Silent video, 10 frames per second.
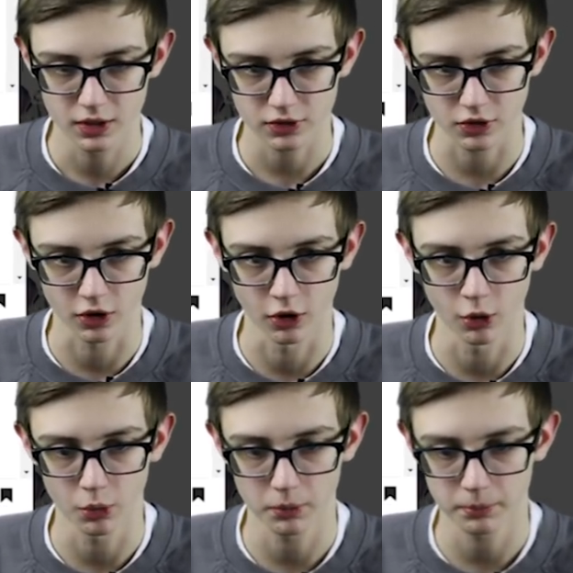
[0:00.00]

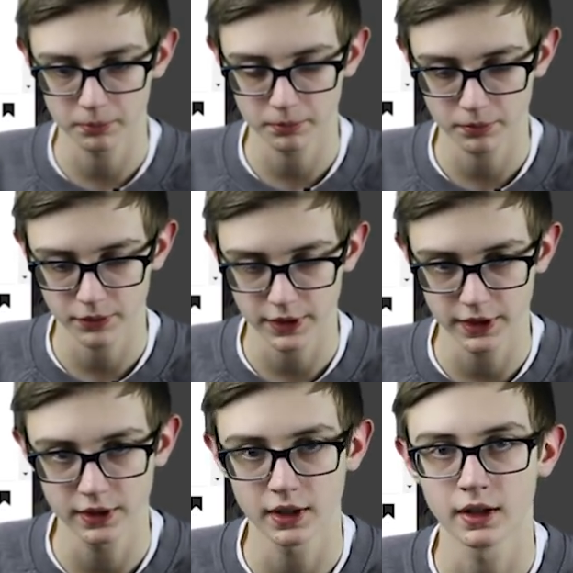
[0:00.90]
So
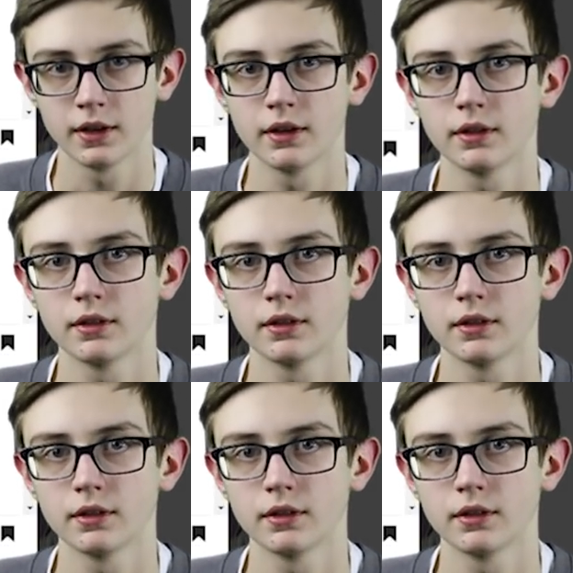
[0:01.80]
he did